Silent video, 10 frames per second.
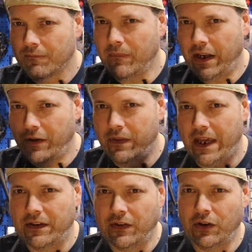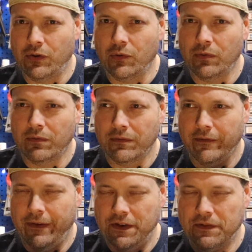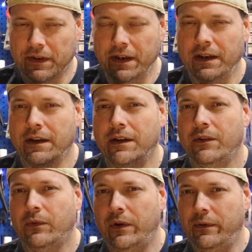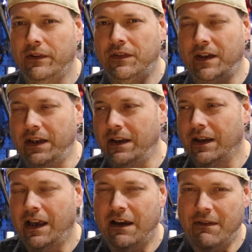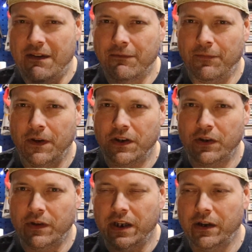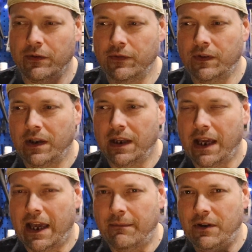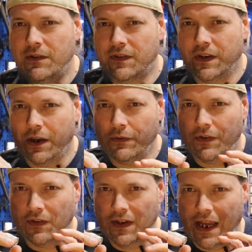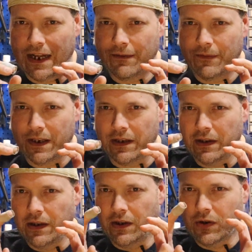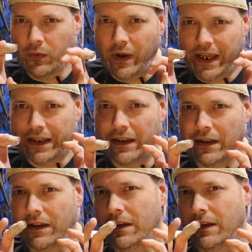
I may do that too eventually. We will see. I'm having fun doing those. I'm using those as kind of a quick,